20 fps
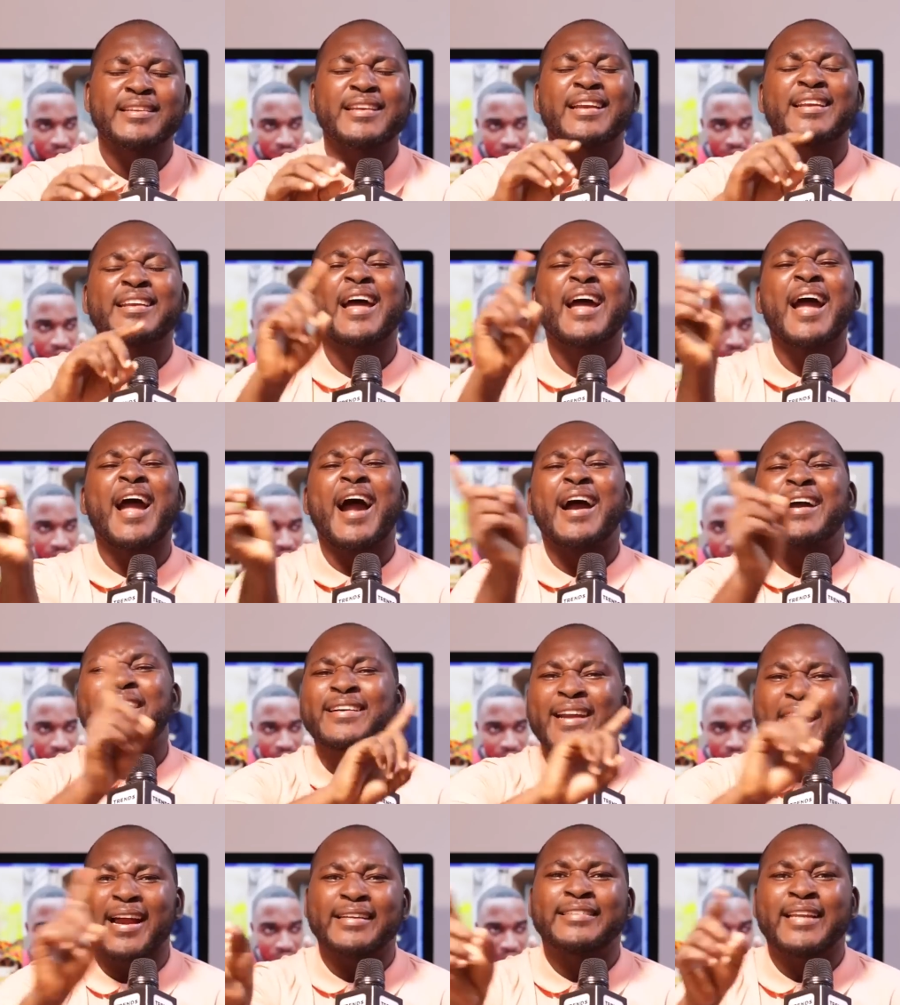Speaker 1: Nana
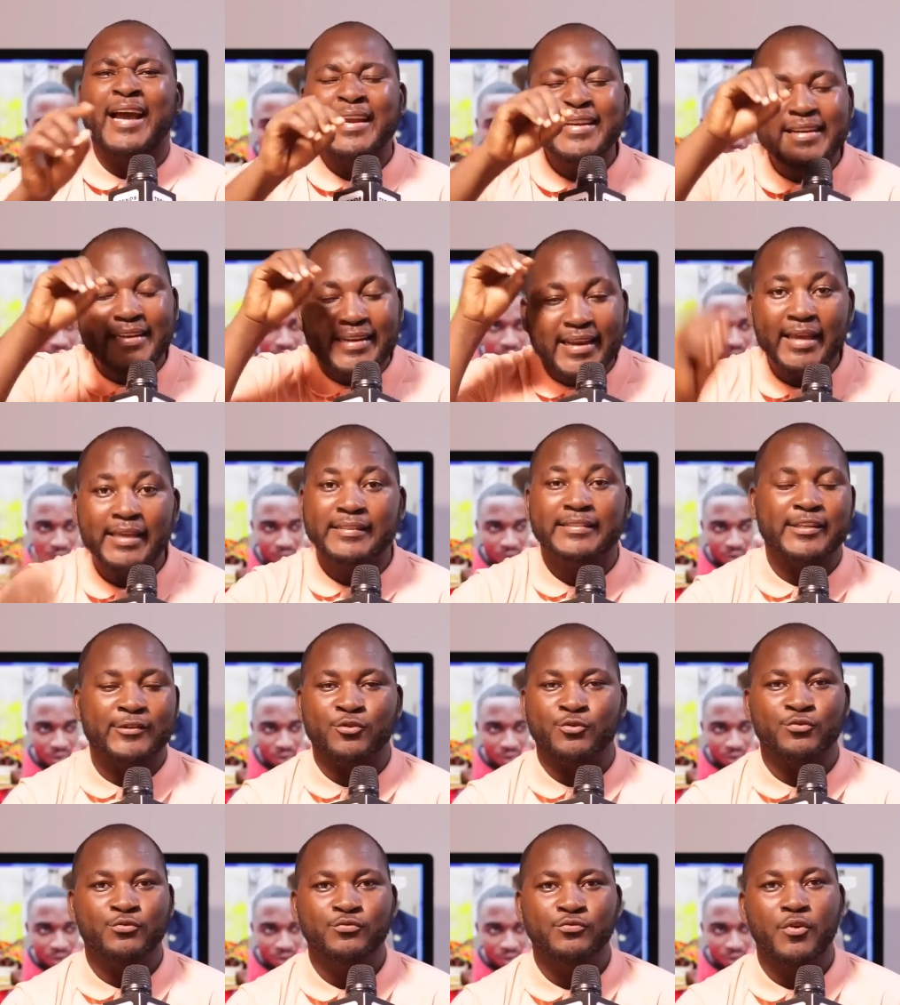Agradaa ni case
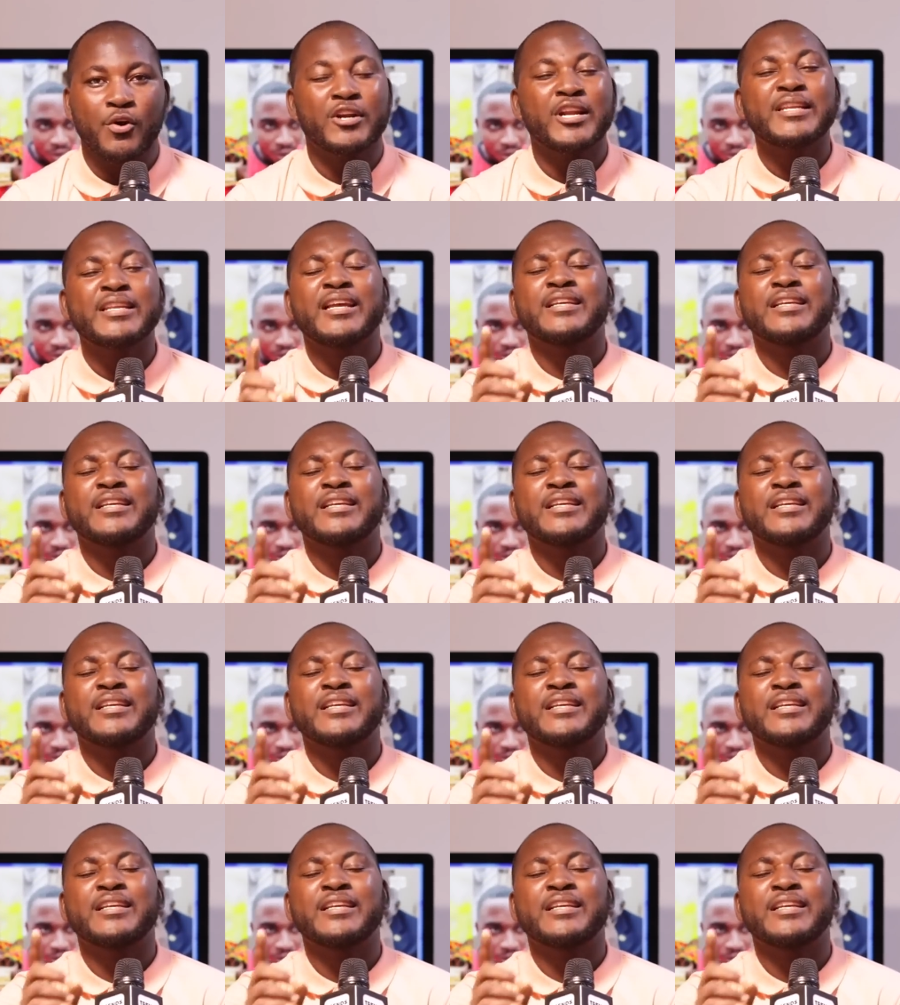no, or not